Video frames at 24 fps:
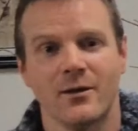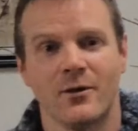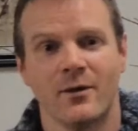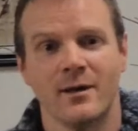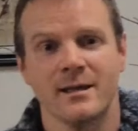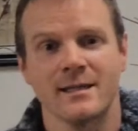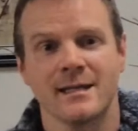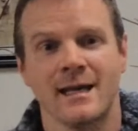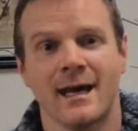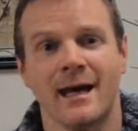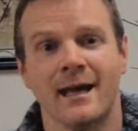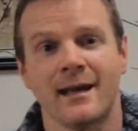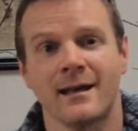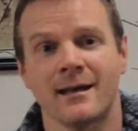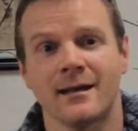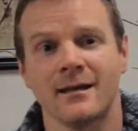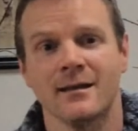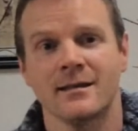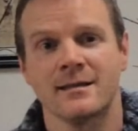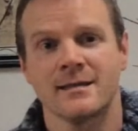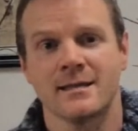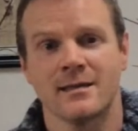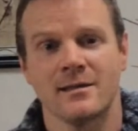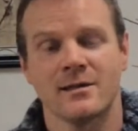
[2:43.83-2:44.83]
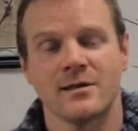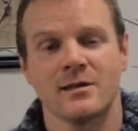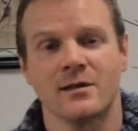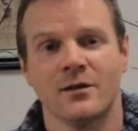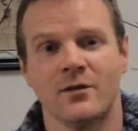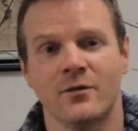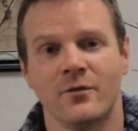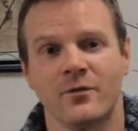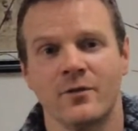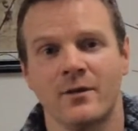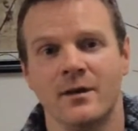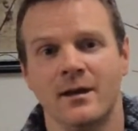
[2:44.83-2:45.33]
you know, as handles and
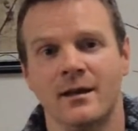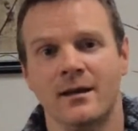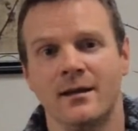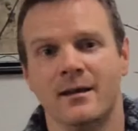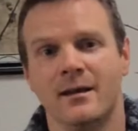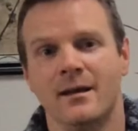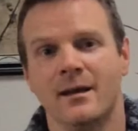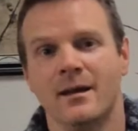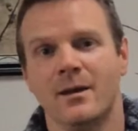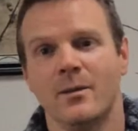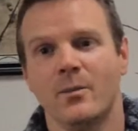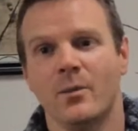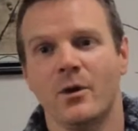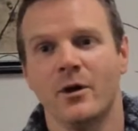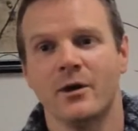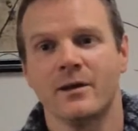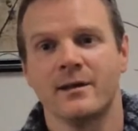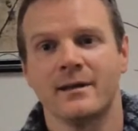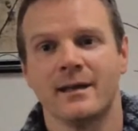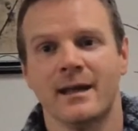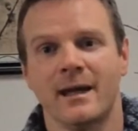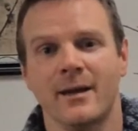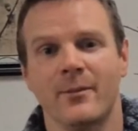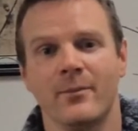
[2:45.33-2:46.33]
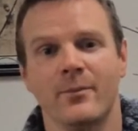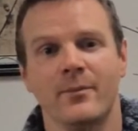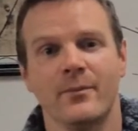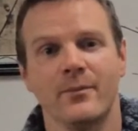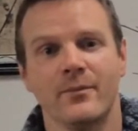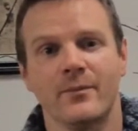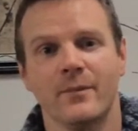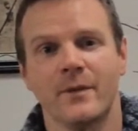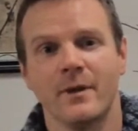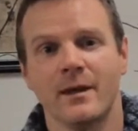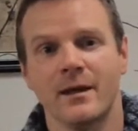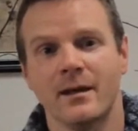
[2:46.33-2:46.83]
stuff. But
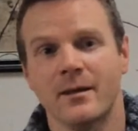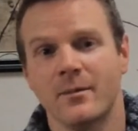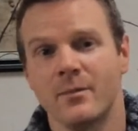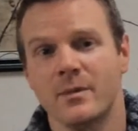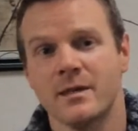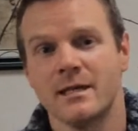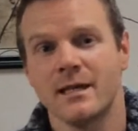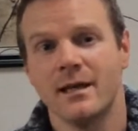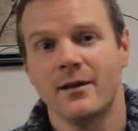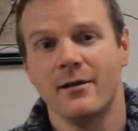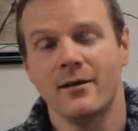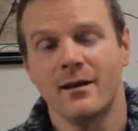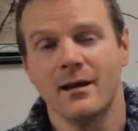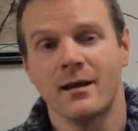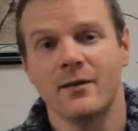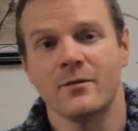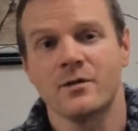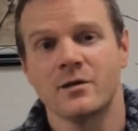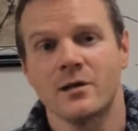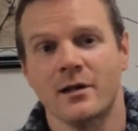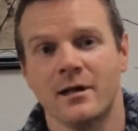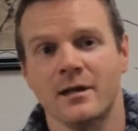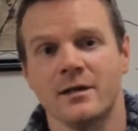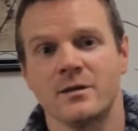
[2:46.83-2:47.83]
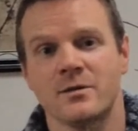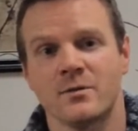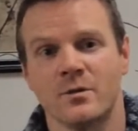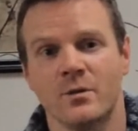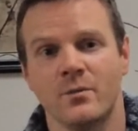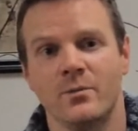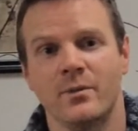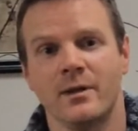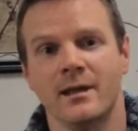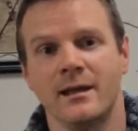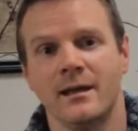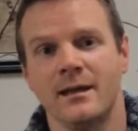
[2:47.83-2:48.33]
the material of choice
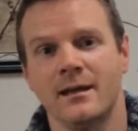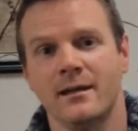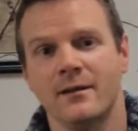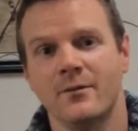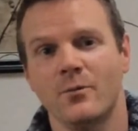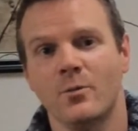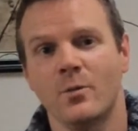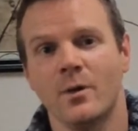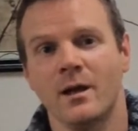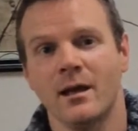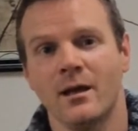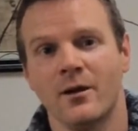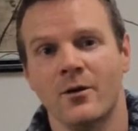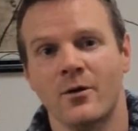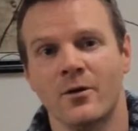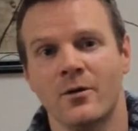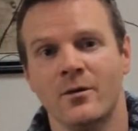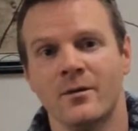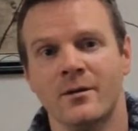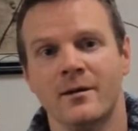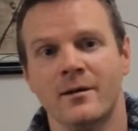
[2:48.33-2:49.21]
would be willow.